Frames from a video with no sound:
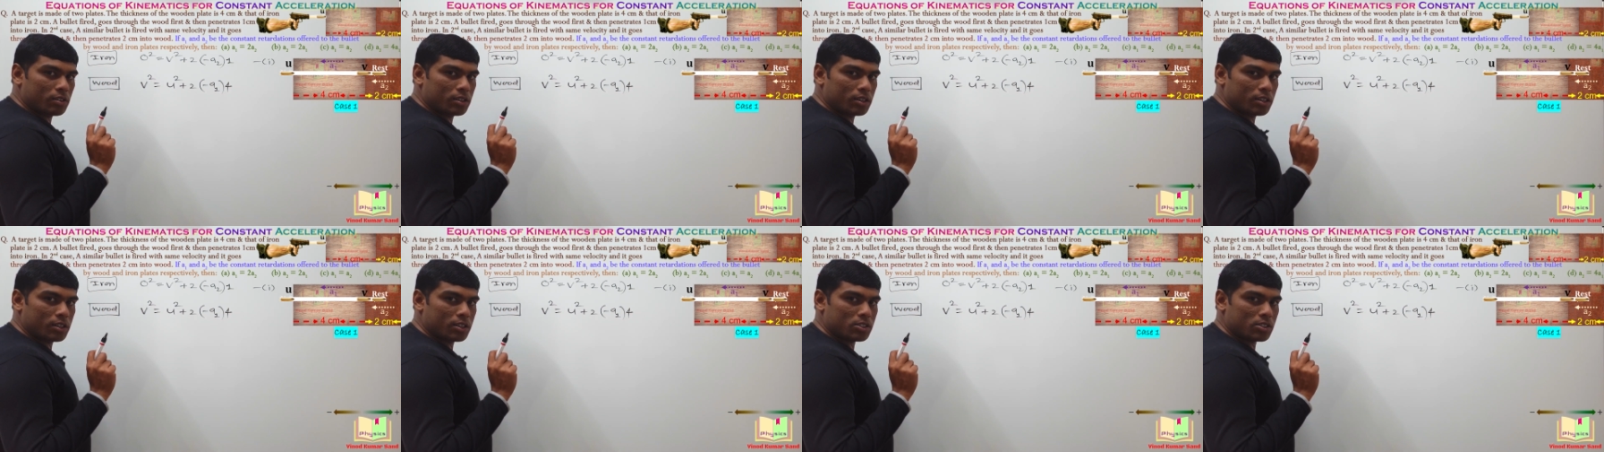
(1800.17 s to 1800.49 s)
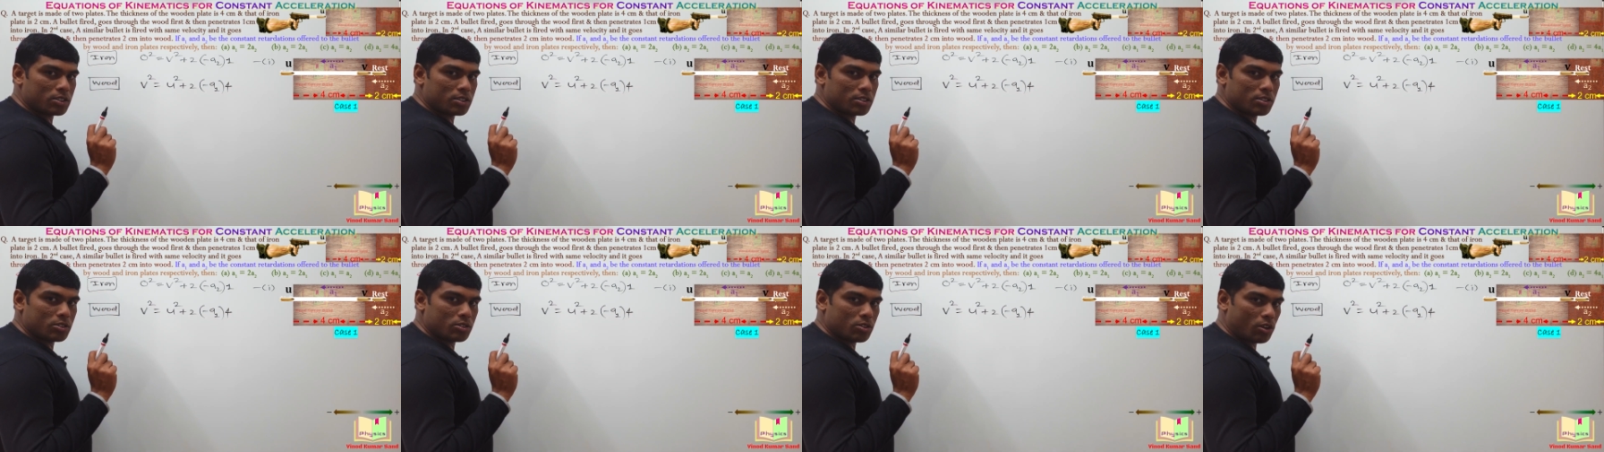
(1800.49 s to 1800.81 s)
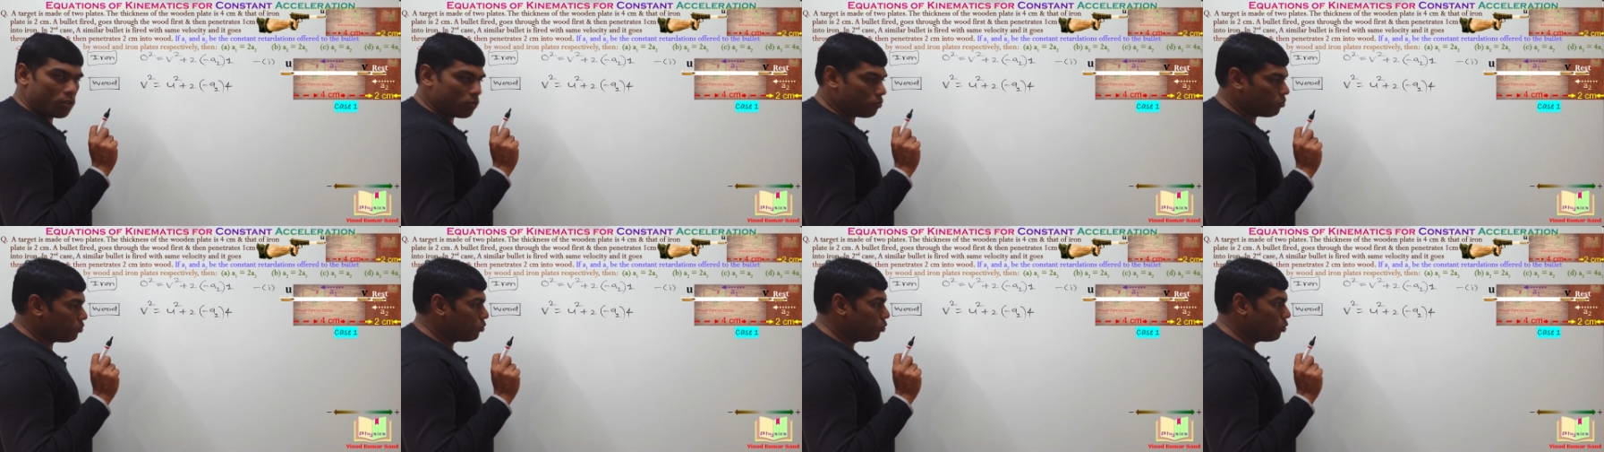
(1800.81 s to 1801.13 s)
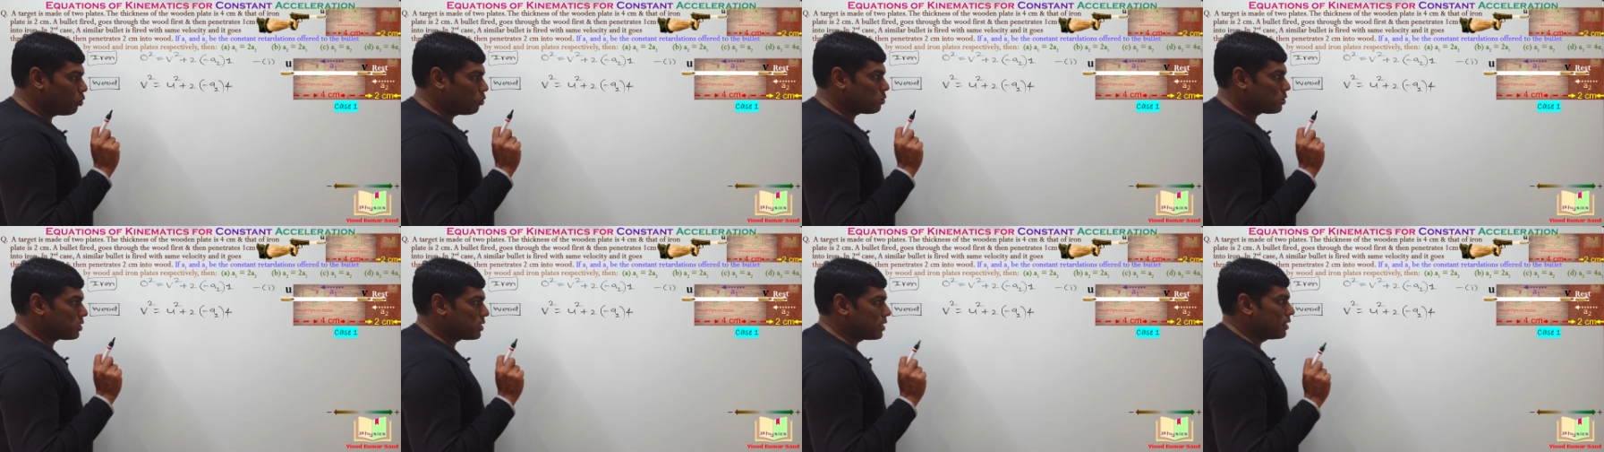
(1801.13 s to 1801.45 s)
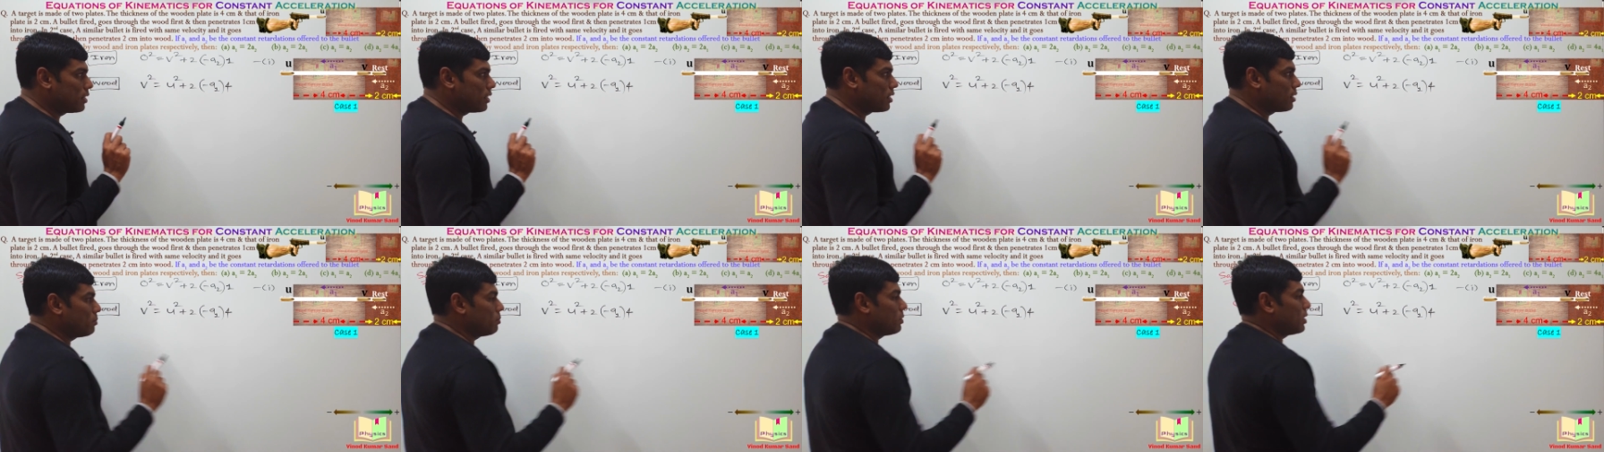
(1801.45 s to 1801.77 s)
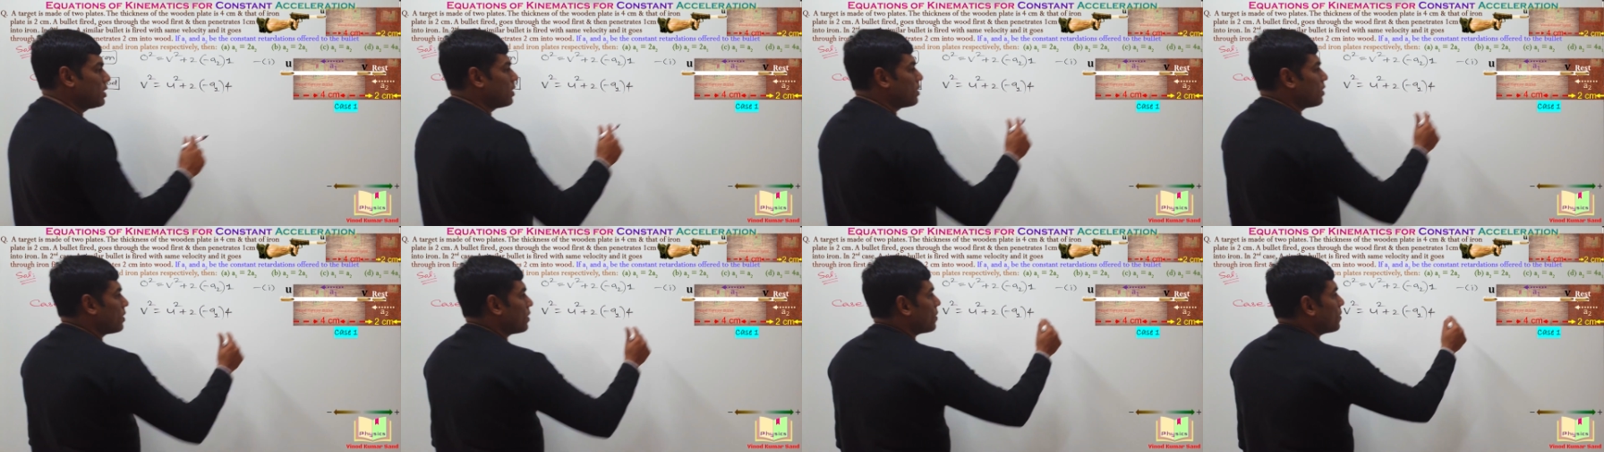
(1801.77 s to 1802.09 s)
distance of 4
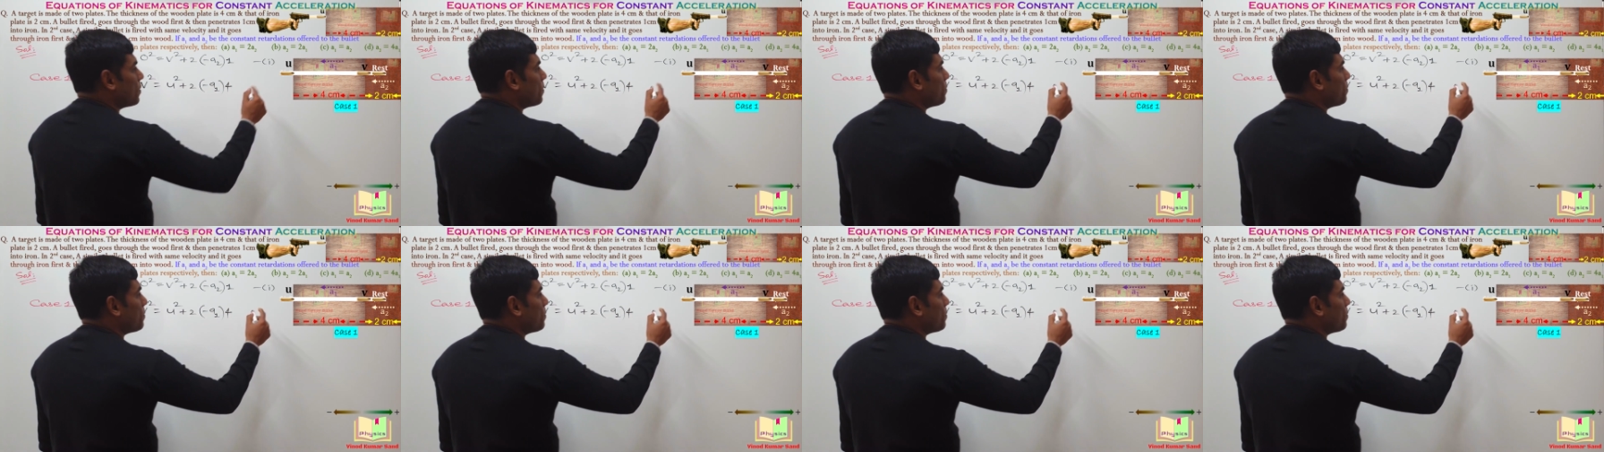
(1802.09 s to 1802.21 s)
centimeter.